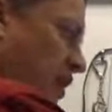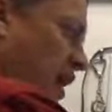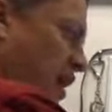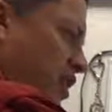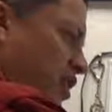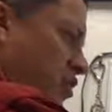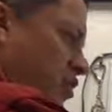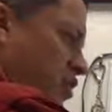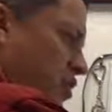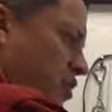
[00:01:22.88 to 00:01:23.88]
I
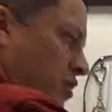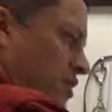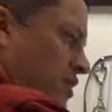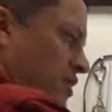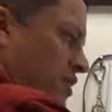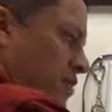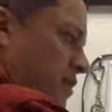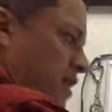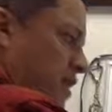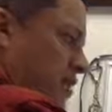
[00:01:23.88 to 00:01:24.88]
cubed, would you agree it's the same
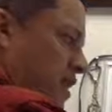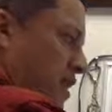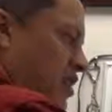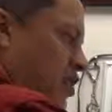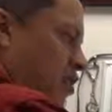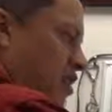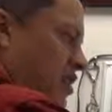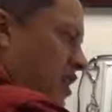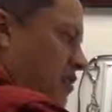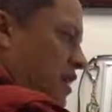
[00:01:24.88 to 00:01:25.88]
thing as I squared
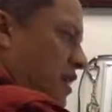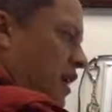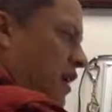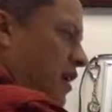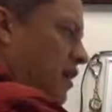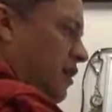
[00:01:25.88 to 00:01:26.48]
times I?